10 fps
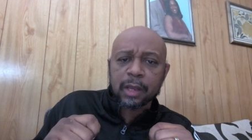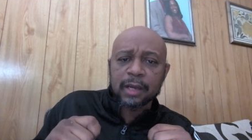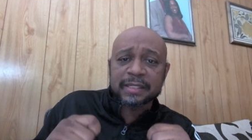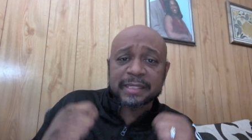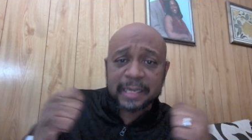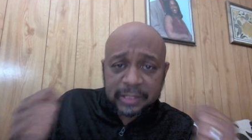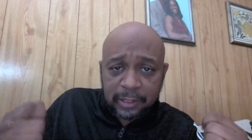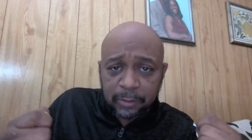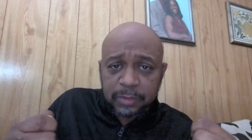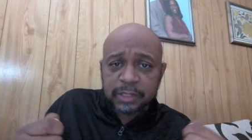uh,
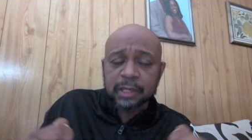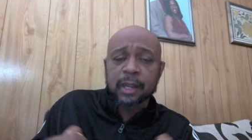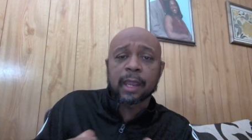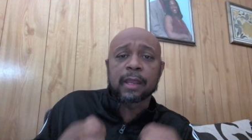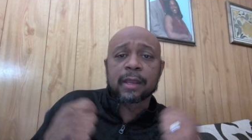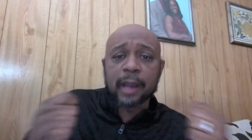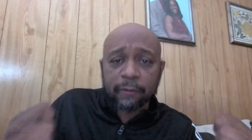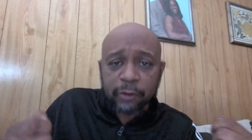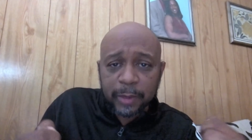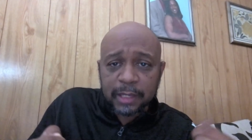systems and
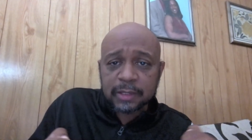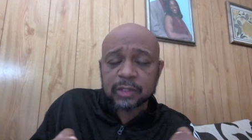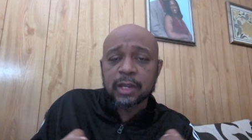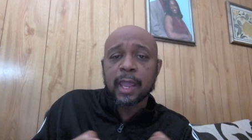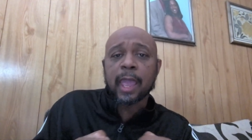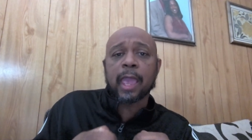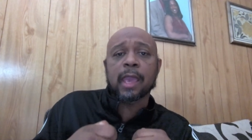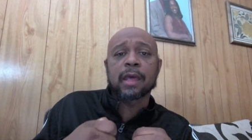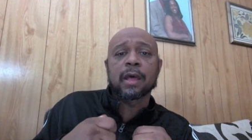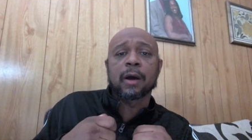governments
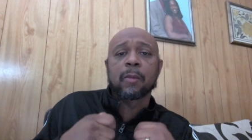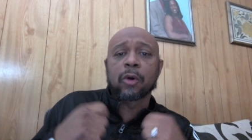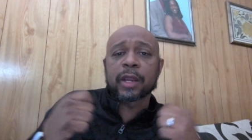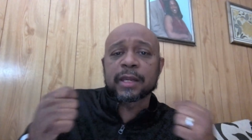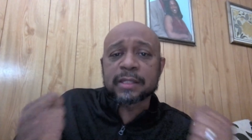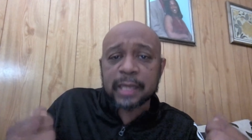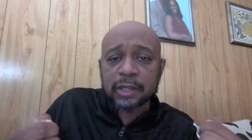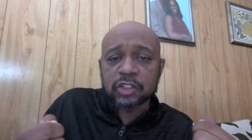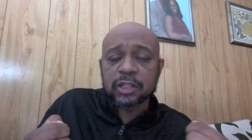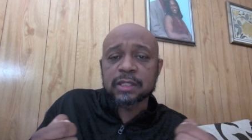and um,
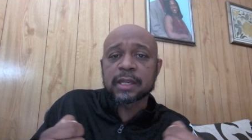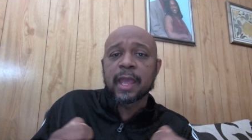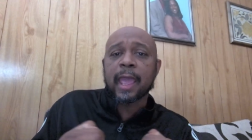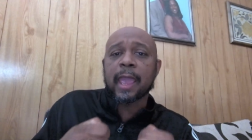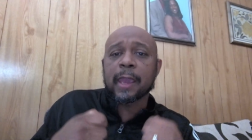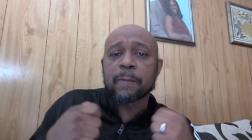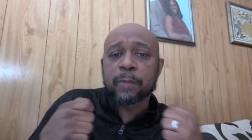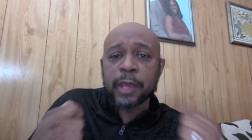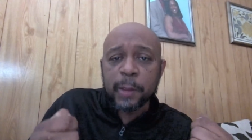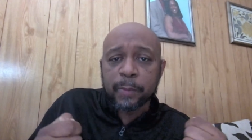organizations and
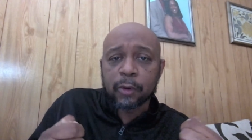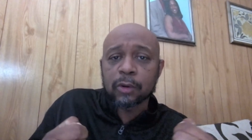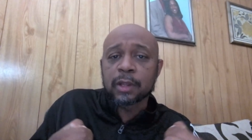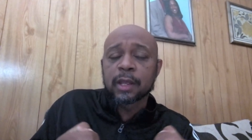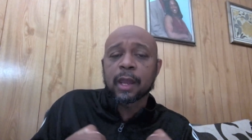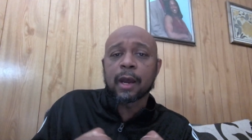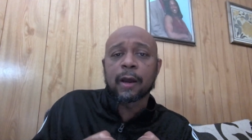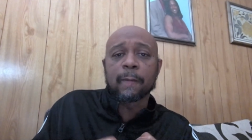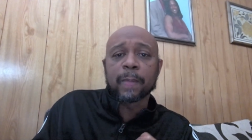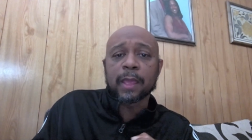people,
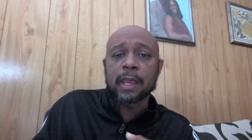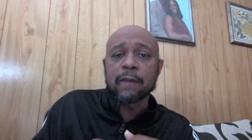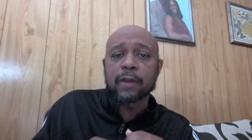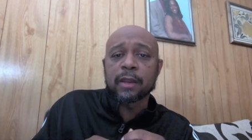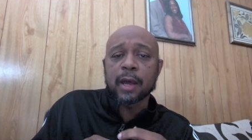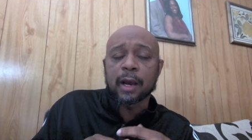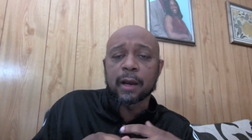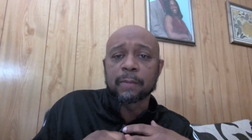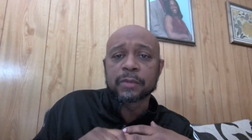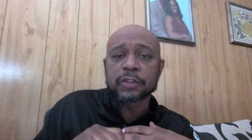um, even
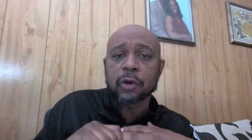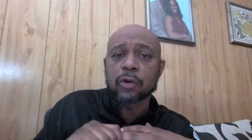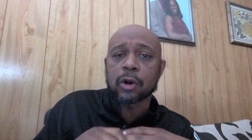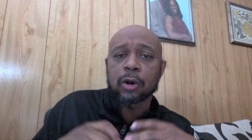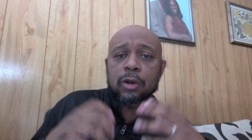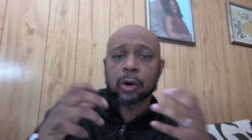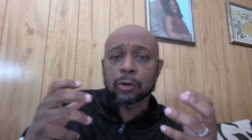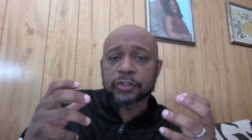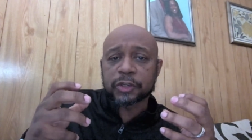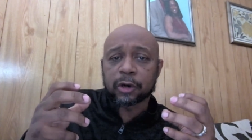um, so-called
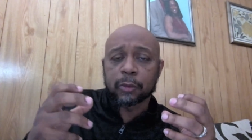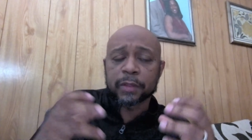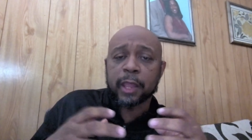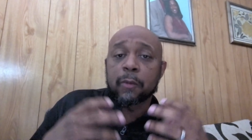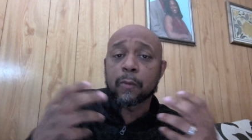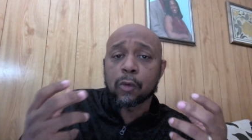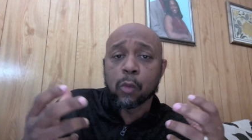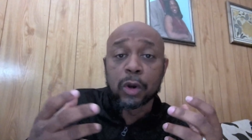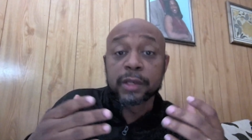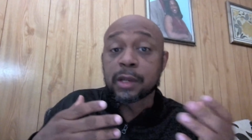cults or what they
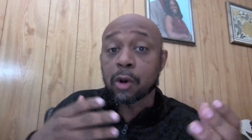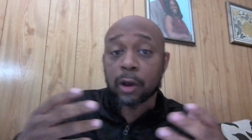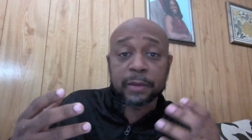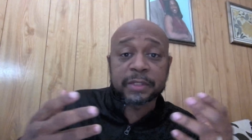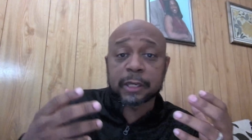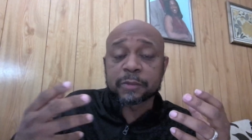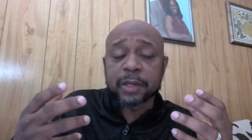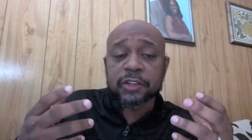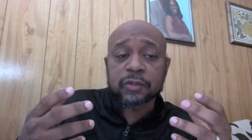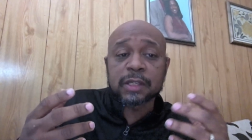would call themselves
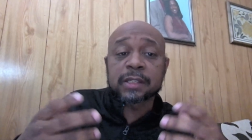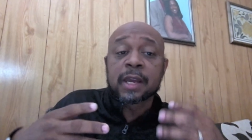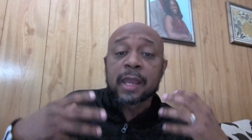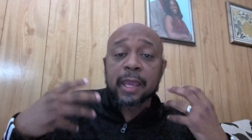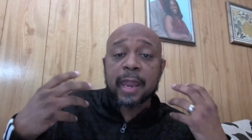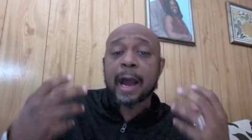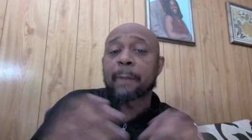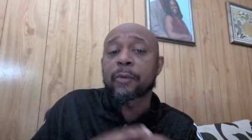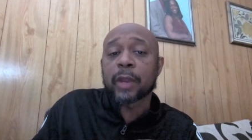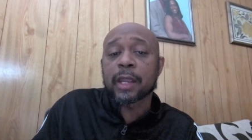ministries, can
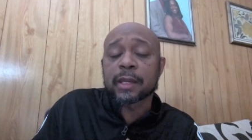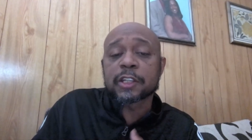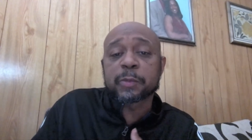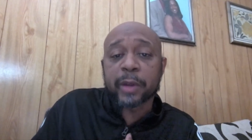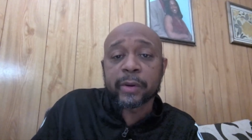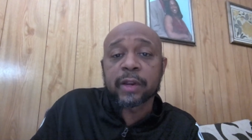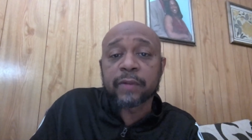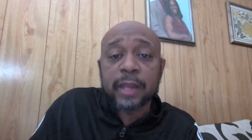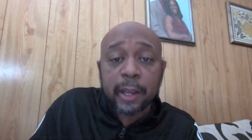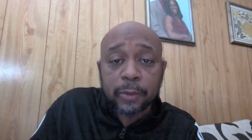operate in a spirit
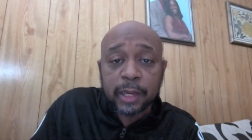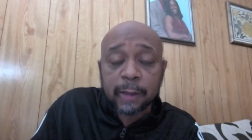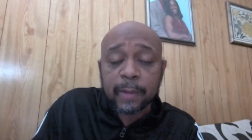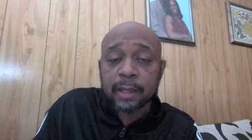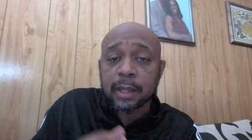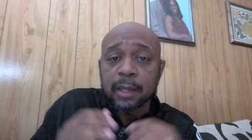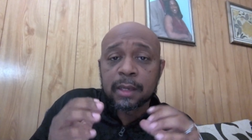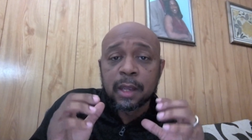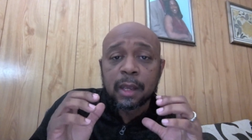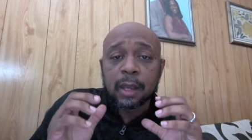of iniquity,
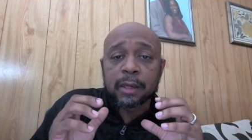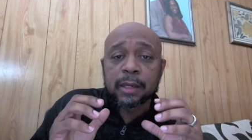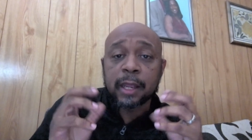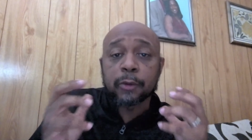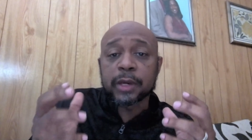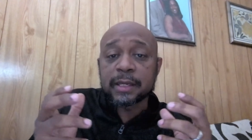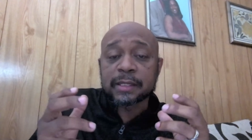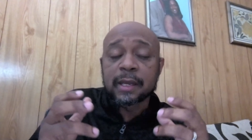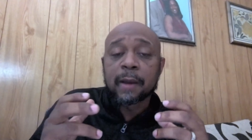an, an iniquitous